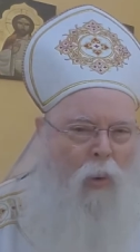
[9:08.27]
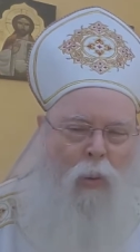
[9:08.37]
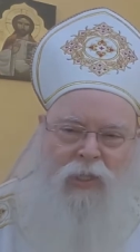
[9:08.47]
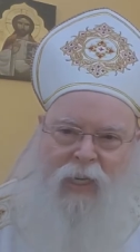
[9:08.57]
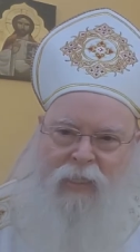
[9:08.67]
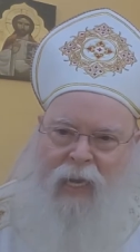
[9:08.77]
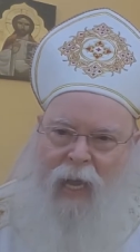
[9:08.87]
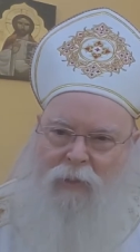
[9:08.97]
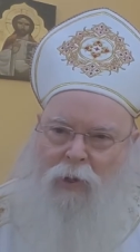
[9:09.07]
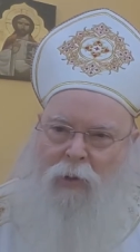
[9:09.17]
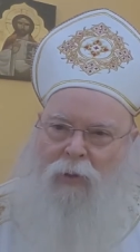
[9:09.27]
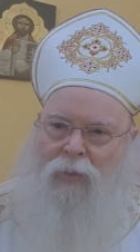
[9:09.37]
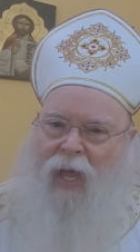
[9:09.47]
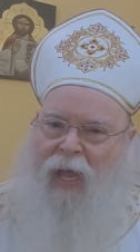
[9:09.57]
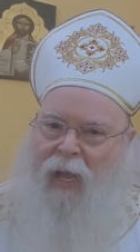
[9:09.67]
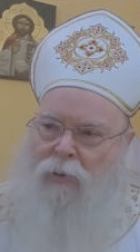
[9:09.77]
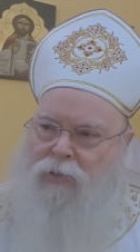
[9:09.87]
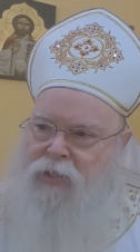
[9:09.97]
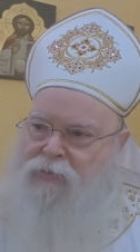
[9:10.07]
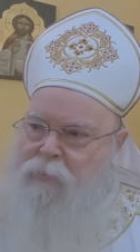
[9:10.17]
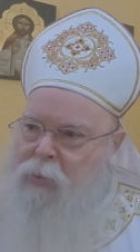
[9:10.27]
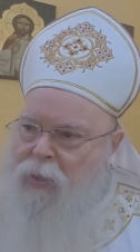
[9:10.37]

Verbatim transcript: Was it not called the house of